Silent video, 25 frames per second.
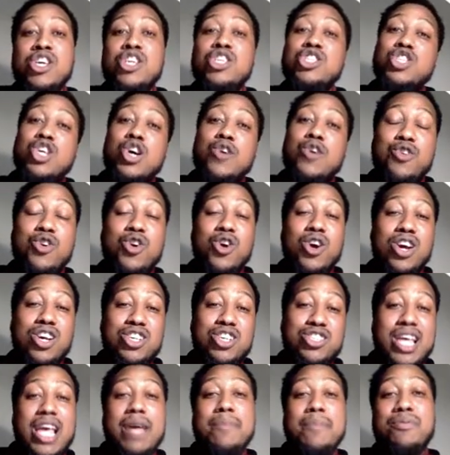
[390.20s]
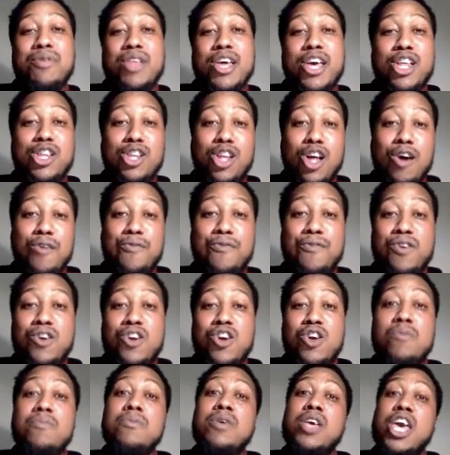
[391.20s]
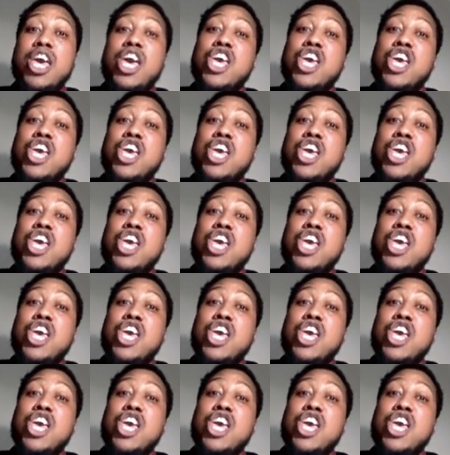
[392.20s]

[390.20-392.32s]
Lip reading: So if you're a estate planning law firm